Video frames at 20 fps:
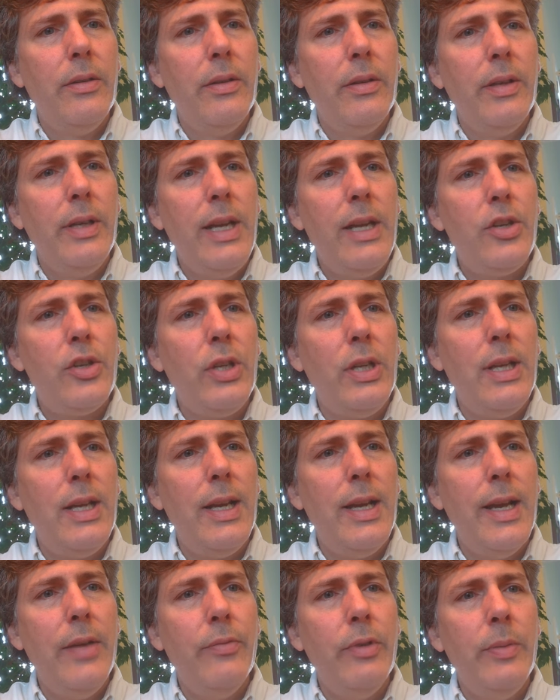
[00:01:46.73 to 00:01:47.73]
each
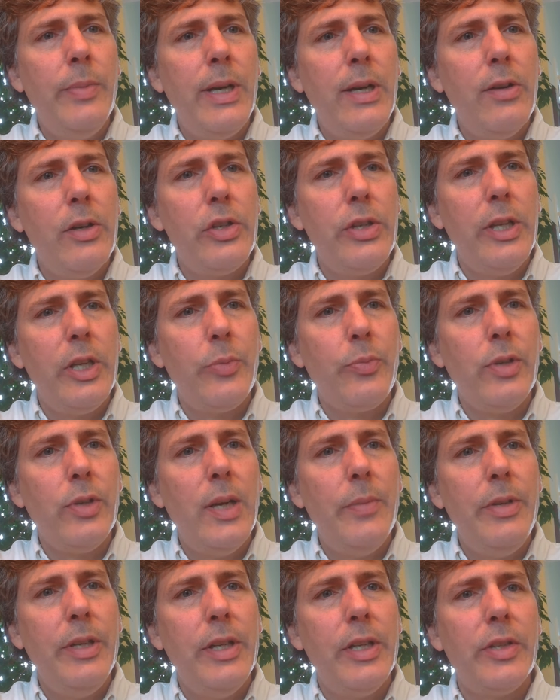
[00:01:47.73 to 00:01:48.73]
line, when PowerShell is
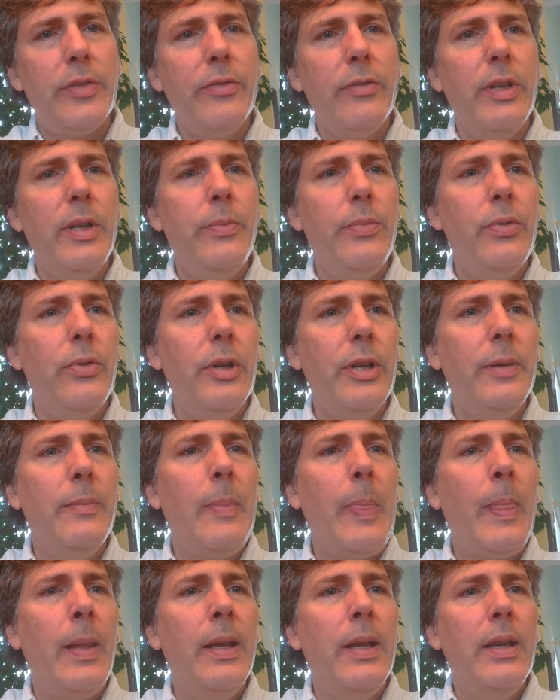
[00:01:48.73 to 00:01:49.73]
prompting us for input,
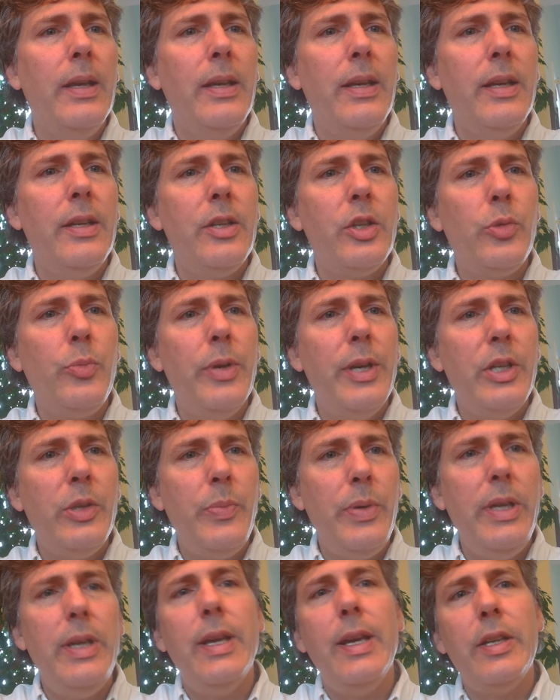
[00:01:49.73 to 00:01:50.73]
it displays
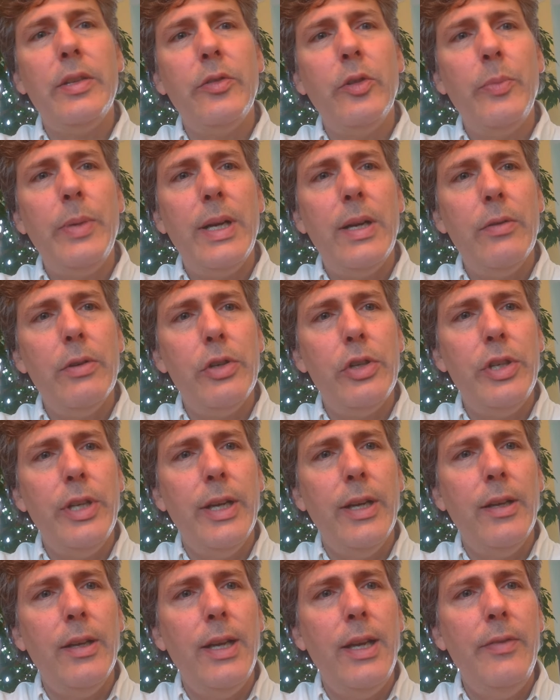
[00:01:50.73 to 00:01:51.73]
PS for
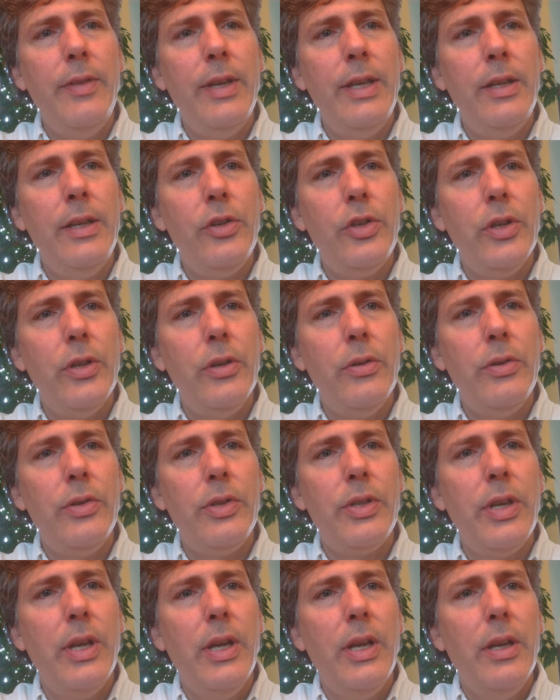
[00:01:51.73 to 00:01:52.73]
PowerShell, and then it
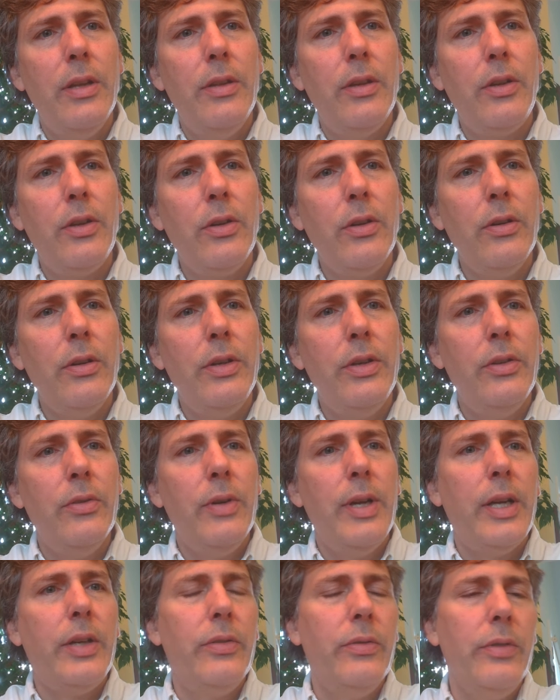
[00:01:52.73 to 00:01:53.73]
shows the current
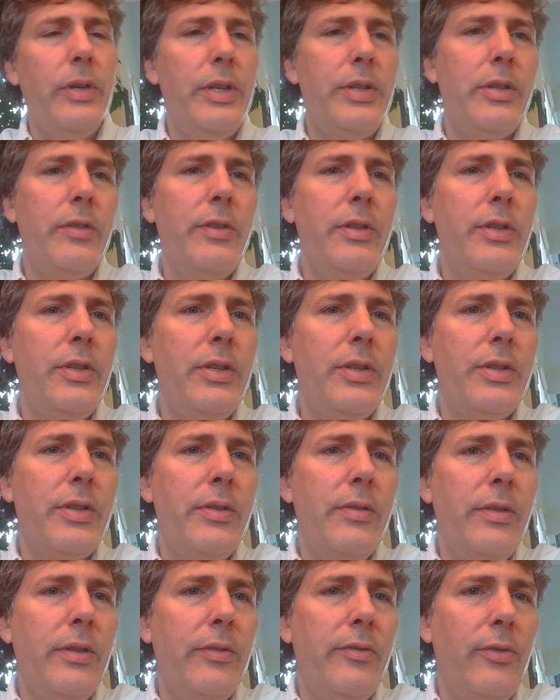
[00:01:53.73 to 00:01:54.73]
directory. So this is
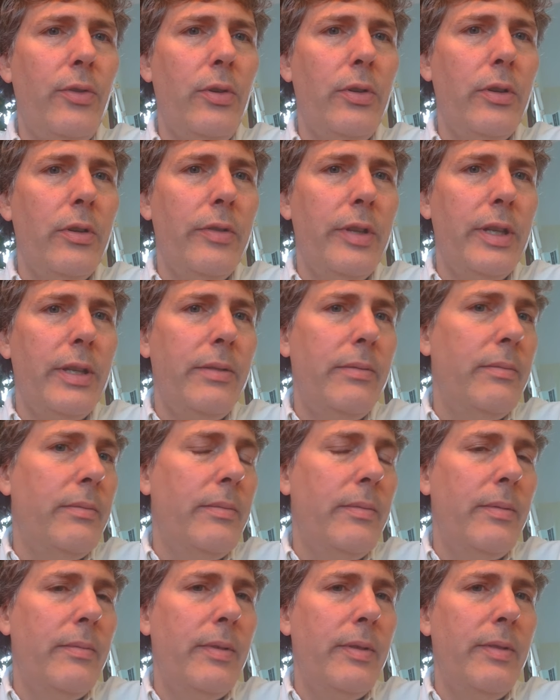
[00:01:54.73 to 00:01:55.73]
the folder that
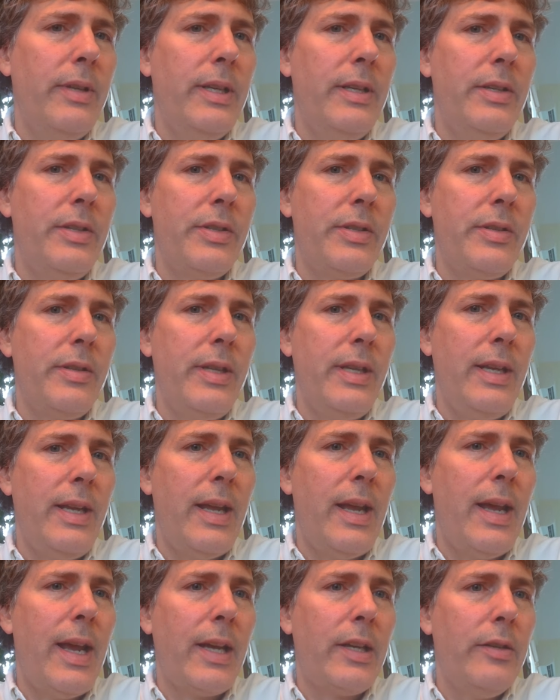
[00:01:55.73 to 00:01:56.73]
is the
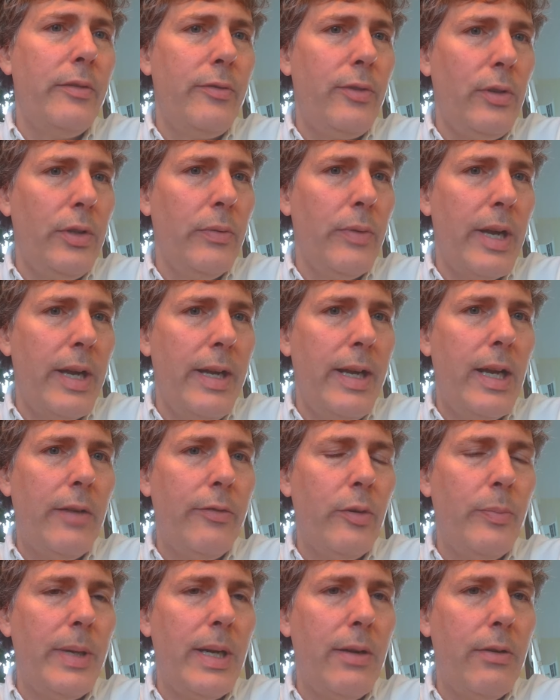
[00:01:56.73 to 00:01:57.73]
active folder right now
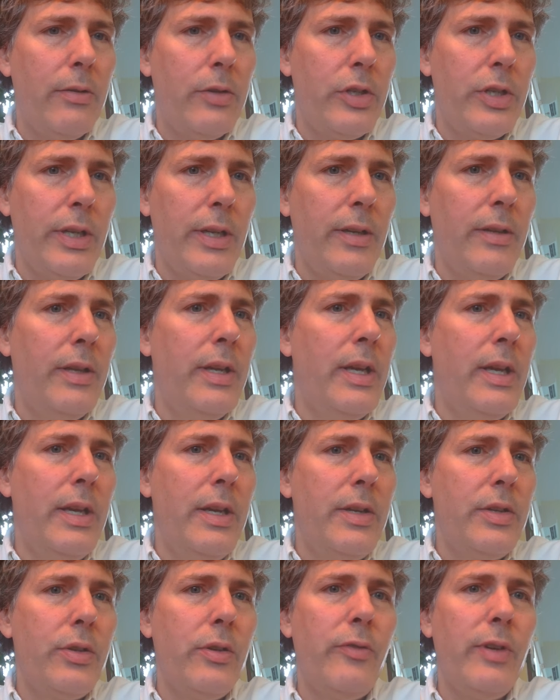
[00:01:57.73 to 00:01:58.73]
for PowerShell.
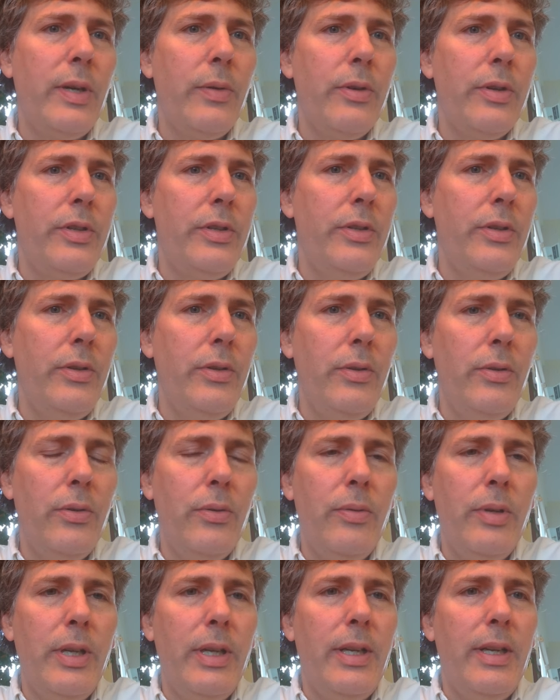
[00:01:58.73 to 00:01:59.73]
So if I were
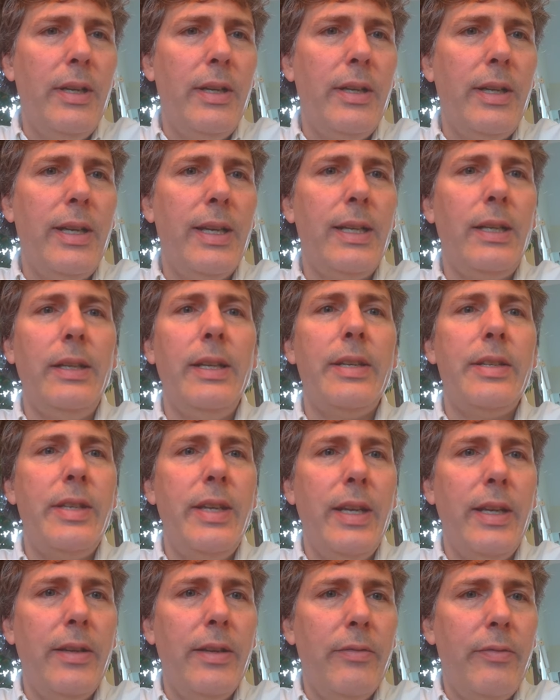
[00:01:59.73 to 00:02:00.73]
to get a
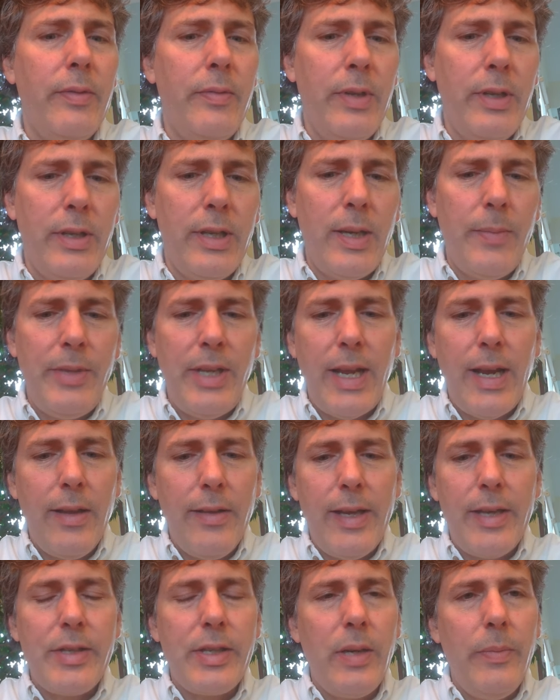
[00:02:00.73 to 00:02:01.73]
listing, type the
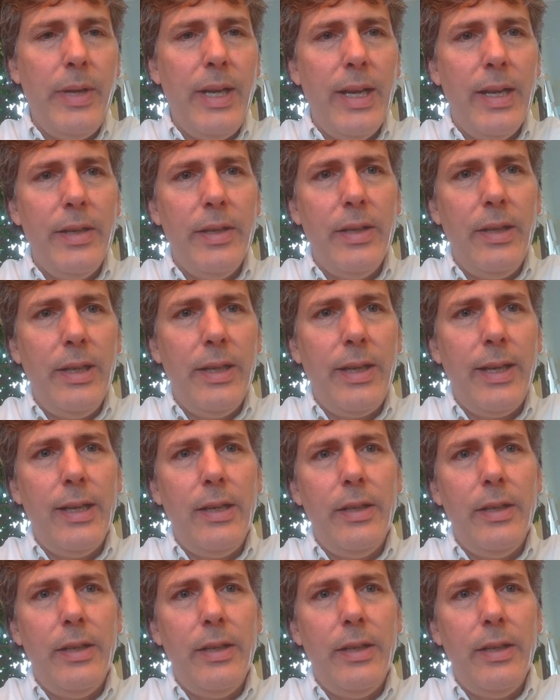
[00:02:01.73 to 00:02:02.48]
ls command and get a